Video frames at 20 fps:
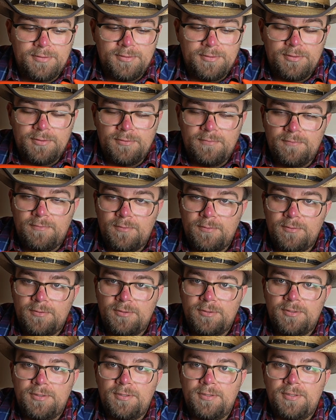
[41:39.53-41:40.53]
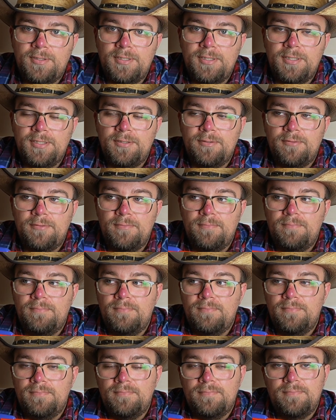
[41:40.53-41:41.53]
Unfortunately, or
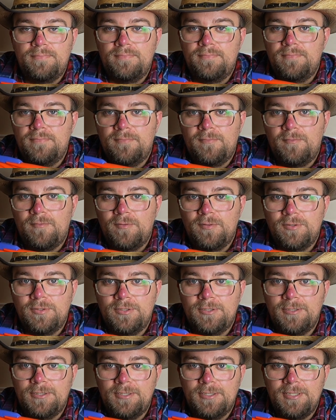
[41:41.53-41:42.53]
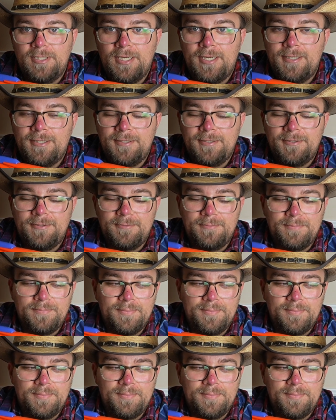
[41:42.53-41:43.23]
fortunately, I don't know,